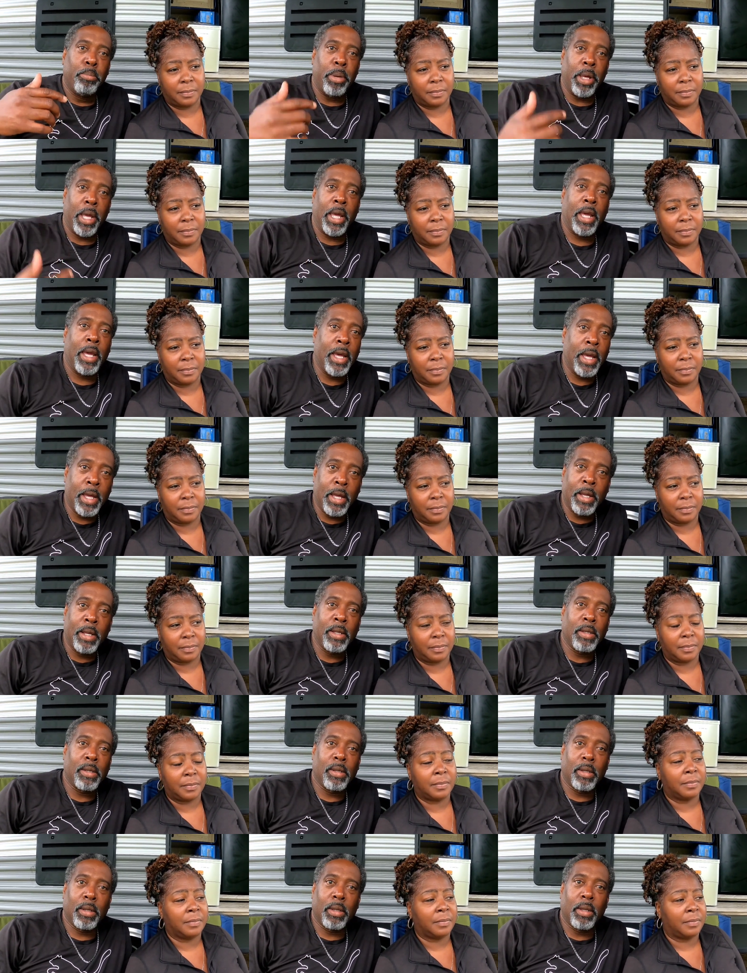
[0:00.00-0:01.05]

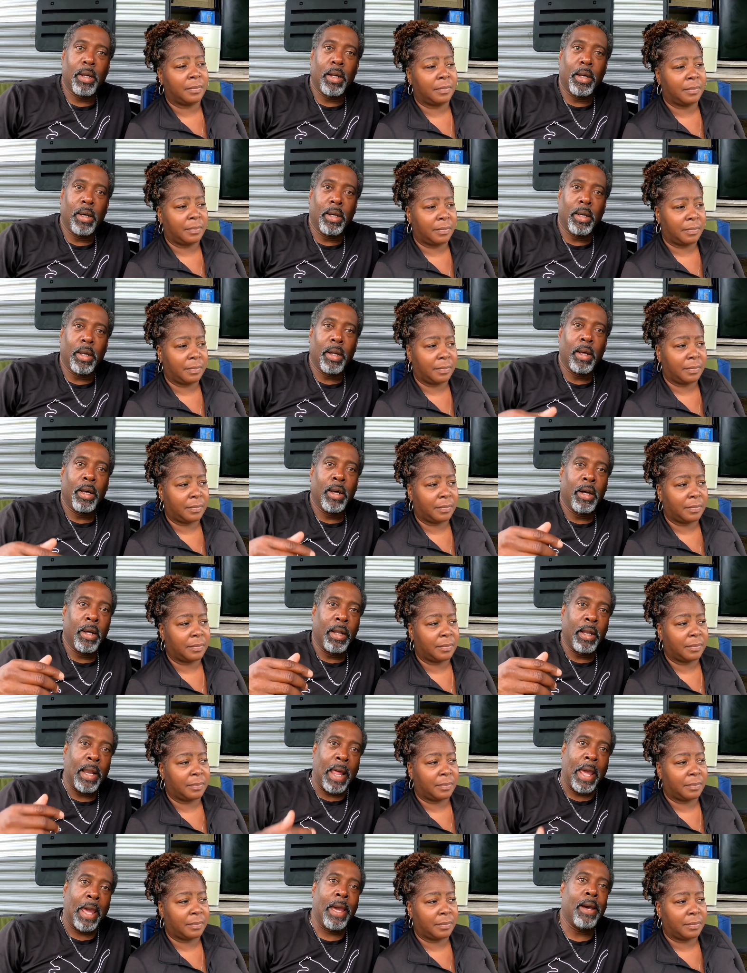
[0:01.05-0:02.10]
Speaker 1: beds, and a, uh, a
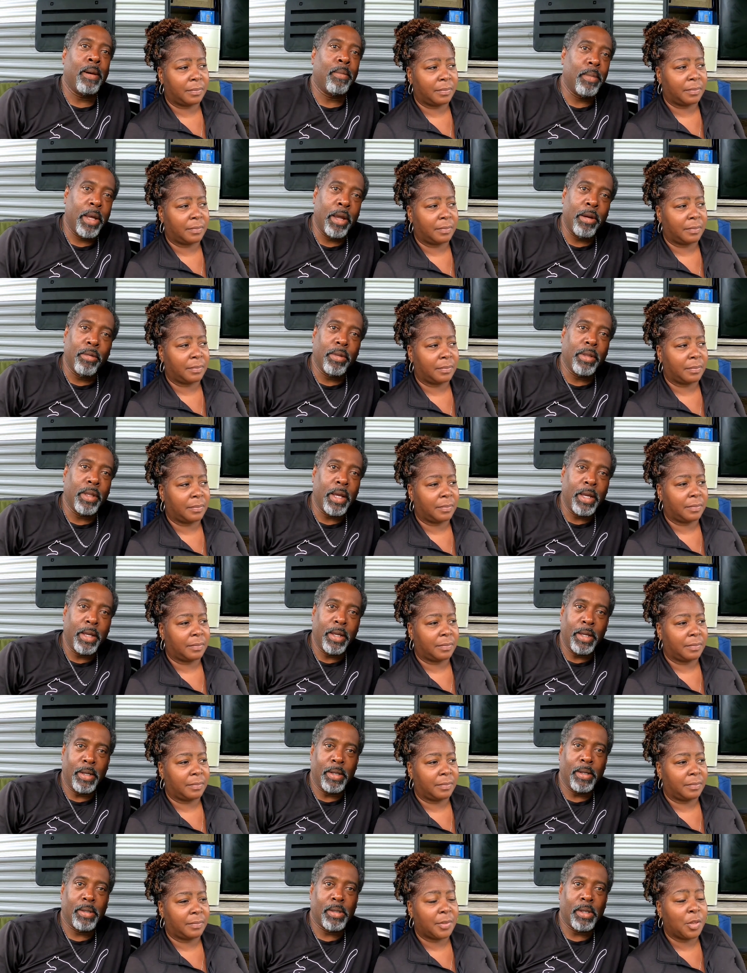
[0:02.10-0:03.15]
lamp, everything
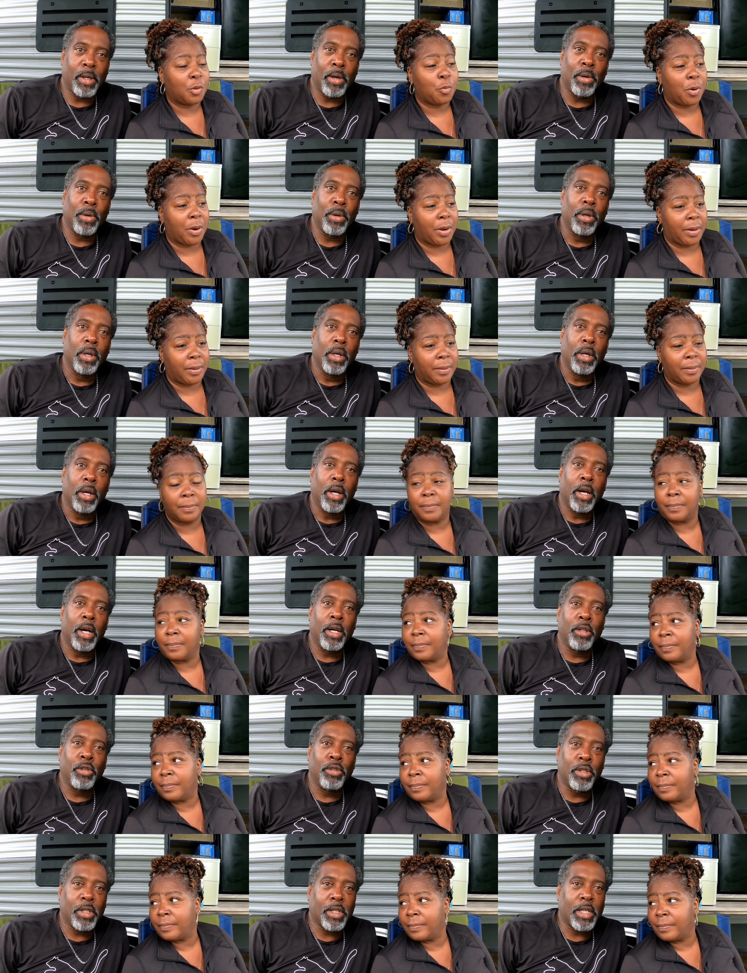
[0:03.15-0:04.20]
else. So right.
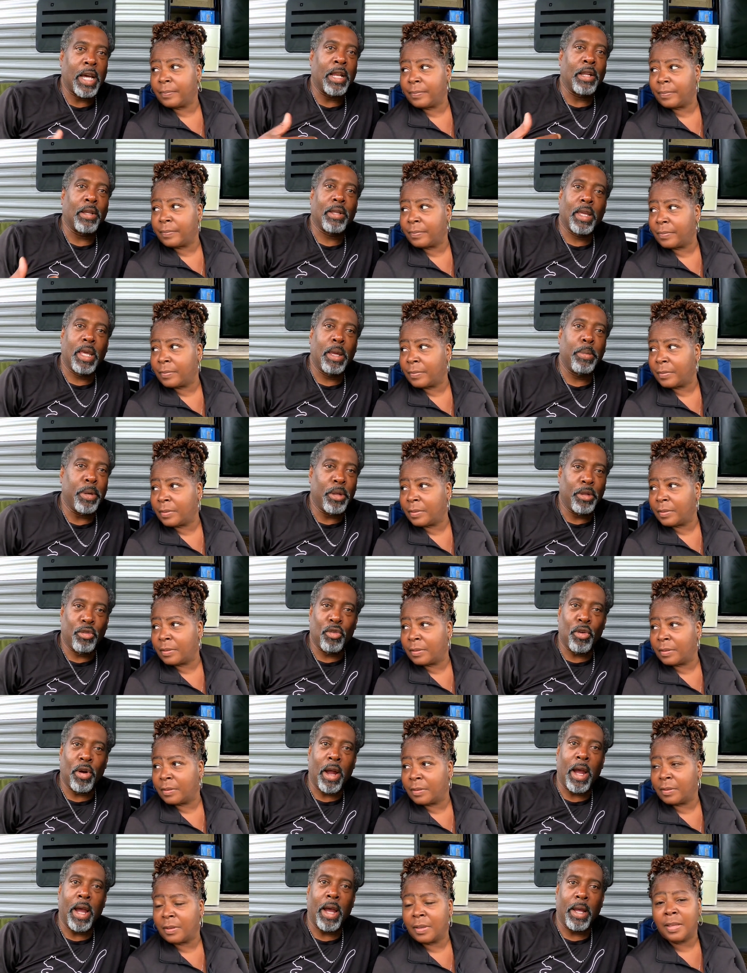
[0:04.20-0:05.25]
uh, you just got to keep it
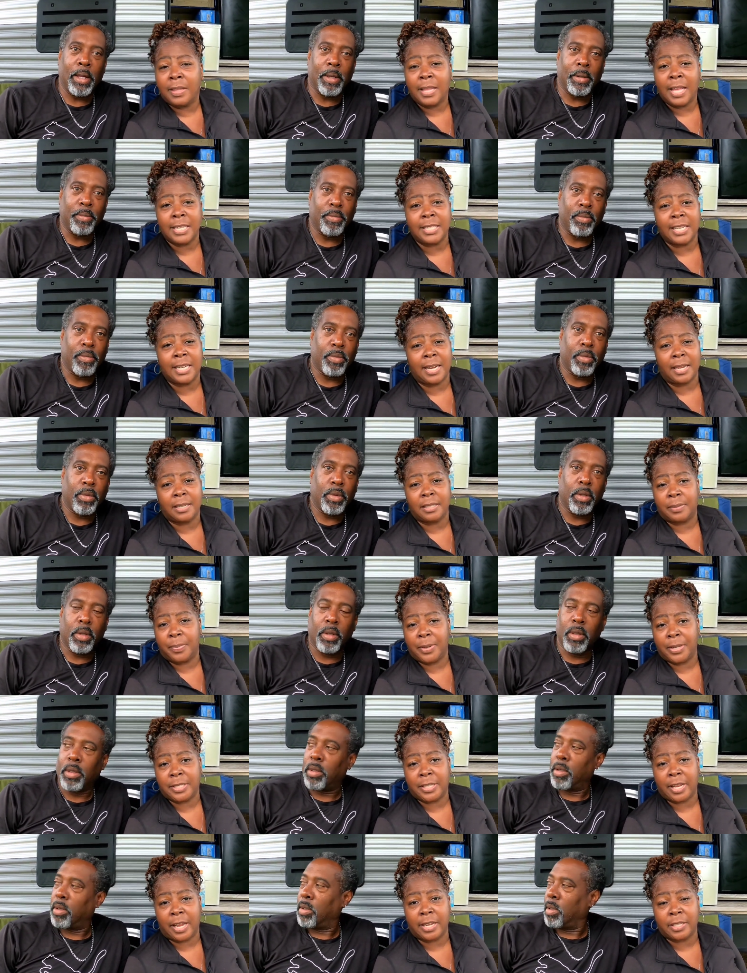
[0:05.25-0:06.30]
dry.
Speaker 2: That's a nice
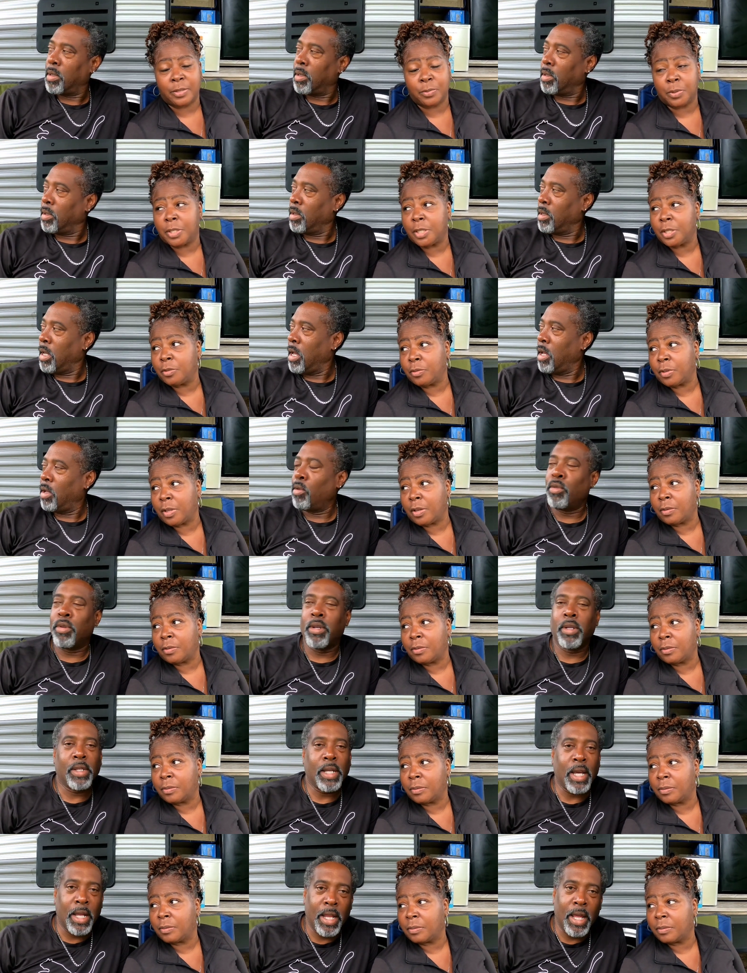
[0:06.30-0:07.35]
big size one too. Yeah, you
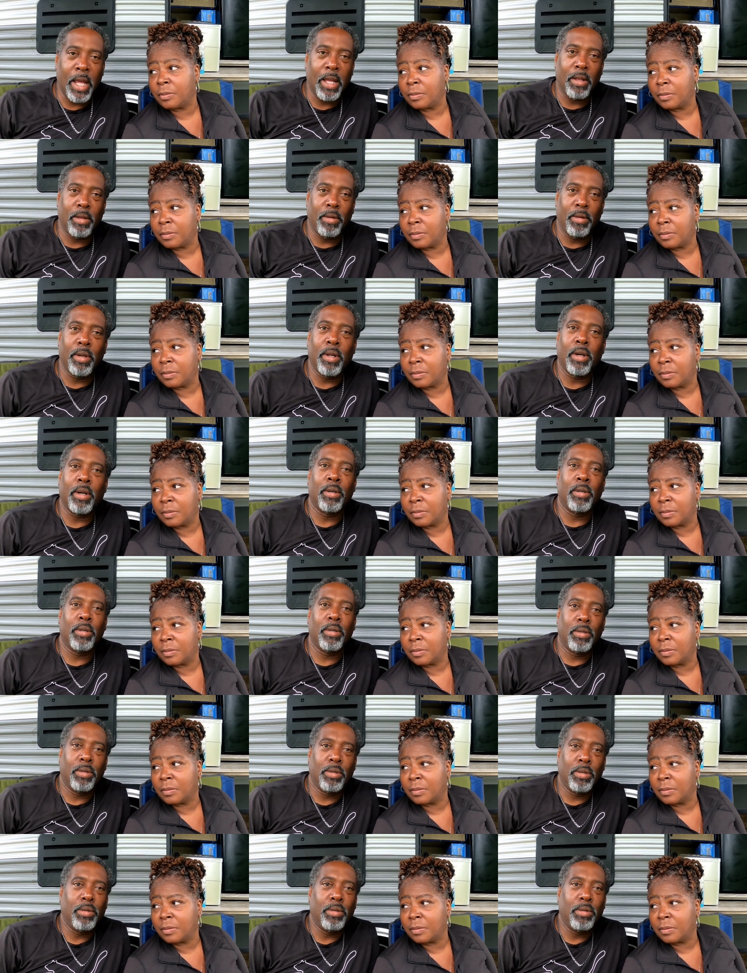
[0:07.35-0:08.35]
Speaker 1: just got to, you know,